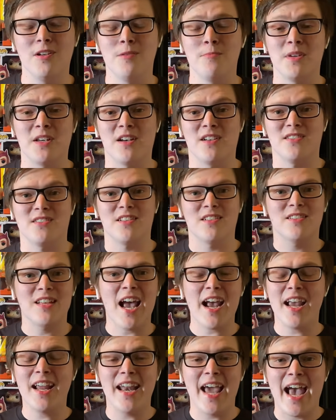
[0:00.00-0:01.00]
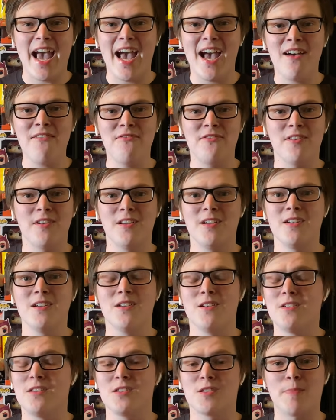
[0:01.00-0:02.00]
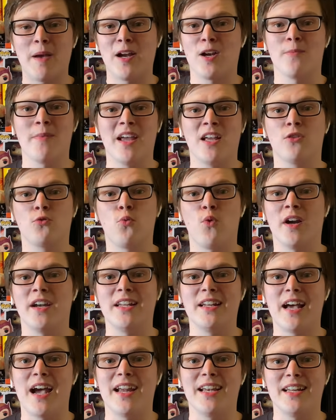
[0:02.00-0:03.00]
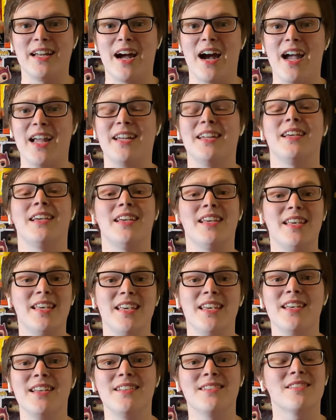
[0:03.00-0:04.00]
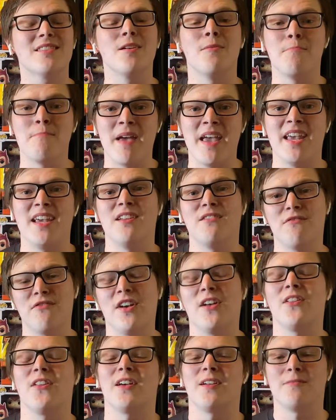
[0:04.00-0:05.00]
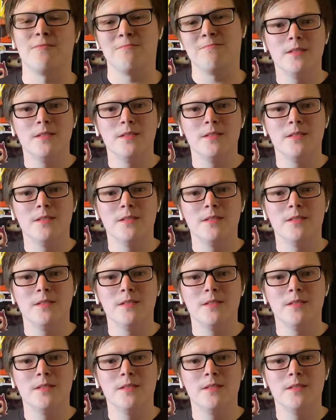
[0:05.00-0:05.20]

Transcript: Because the second half, Spider-Man 2099, he's the main villain.